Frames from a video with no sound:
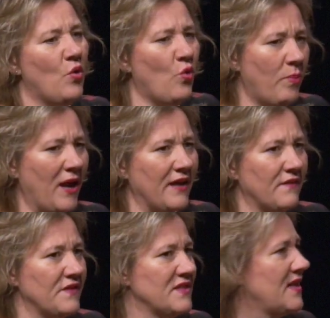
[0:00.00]
all
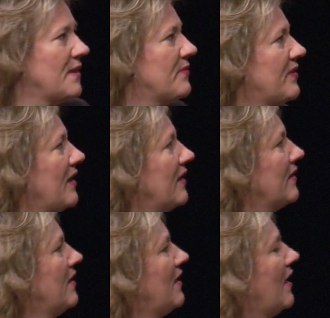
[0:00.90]
paying for the same
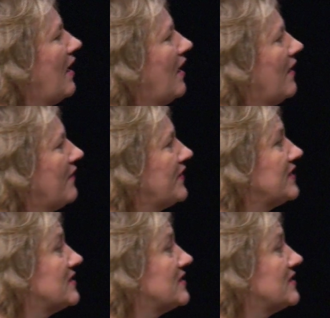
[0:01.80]
thing, the